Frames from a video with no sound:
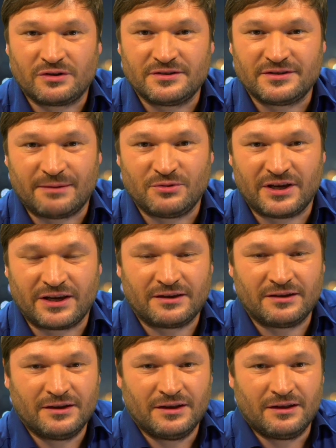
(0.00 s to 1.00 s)

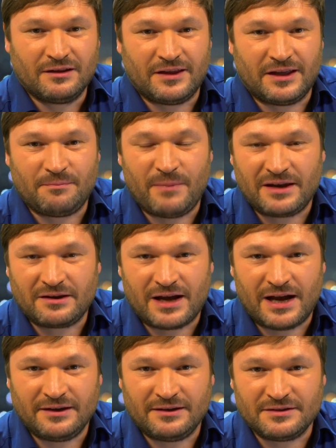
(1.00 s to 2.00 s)
subject that
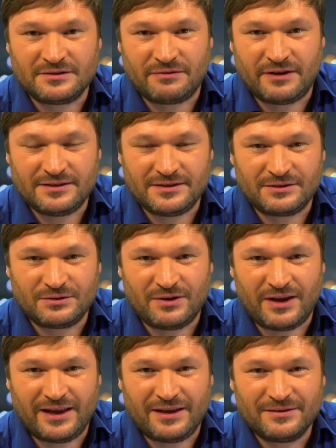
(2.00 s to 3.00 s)
mankind is facing
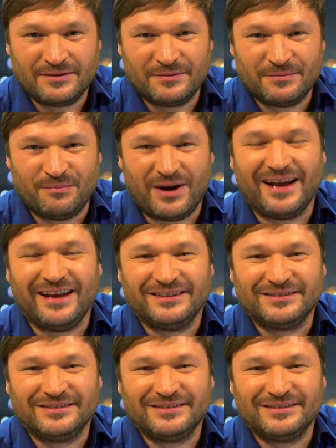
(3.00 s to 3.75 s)
today. Bye.